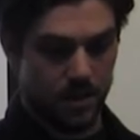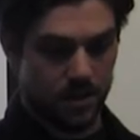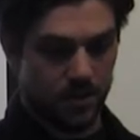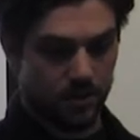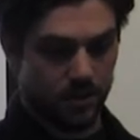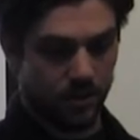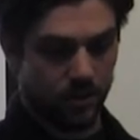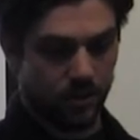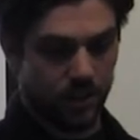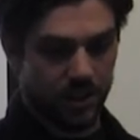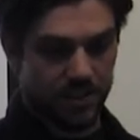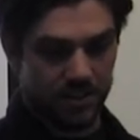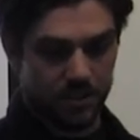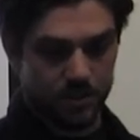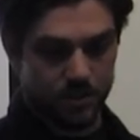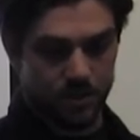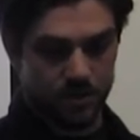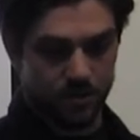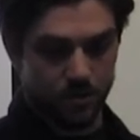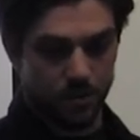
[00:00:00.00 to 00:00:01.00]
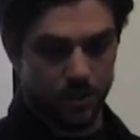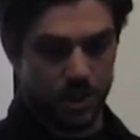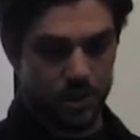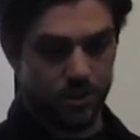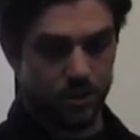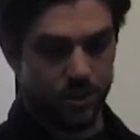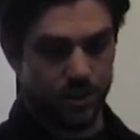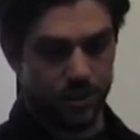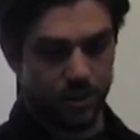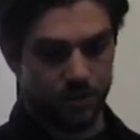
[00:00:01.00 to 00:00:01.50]
So there is a
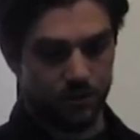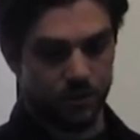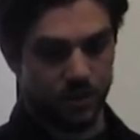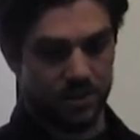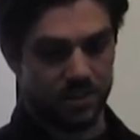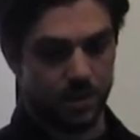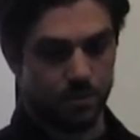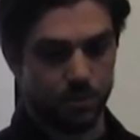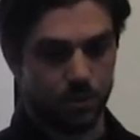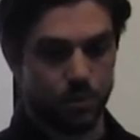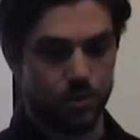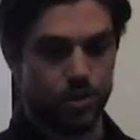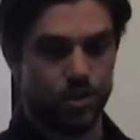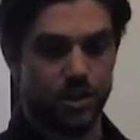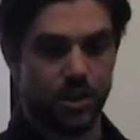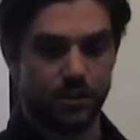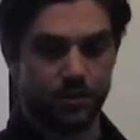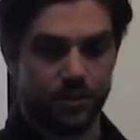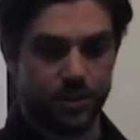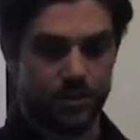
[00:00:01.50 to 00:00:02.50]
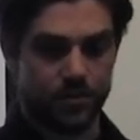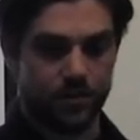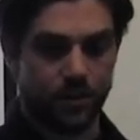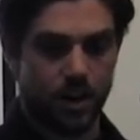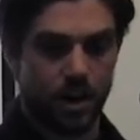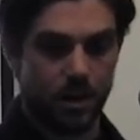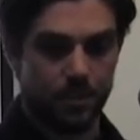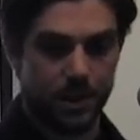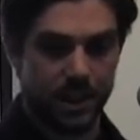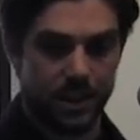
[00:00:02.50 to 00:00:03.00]
transformation here, for example, to shellfish
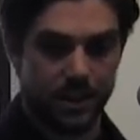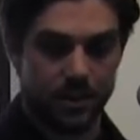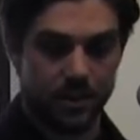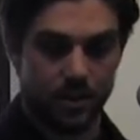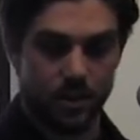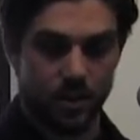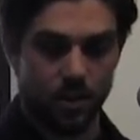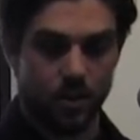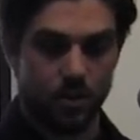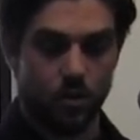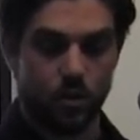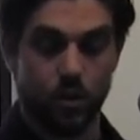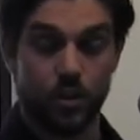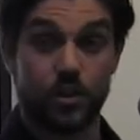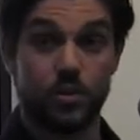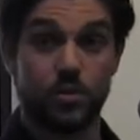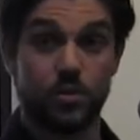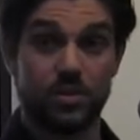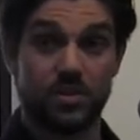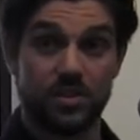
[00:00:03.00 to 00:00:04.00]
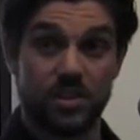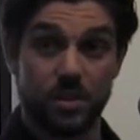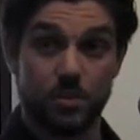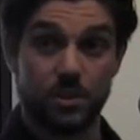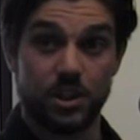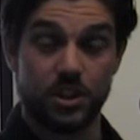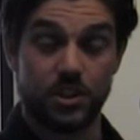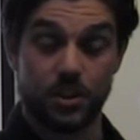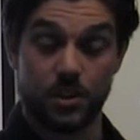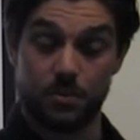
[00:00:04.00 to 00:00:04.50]
farming or to
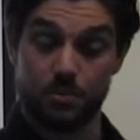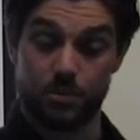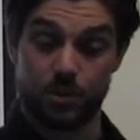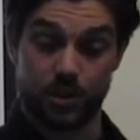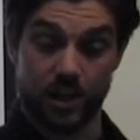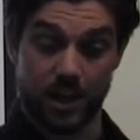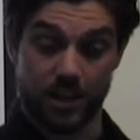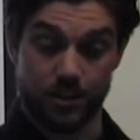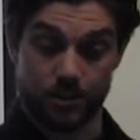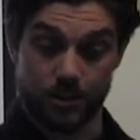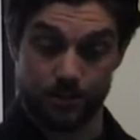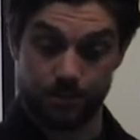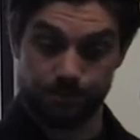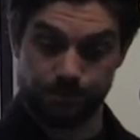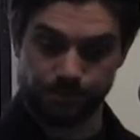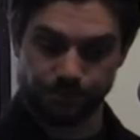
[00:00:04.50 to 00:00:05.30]
seaweed production.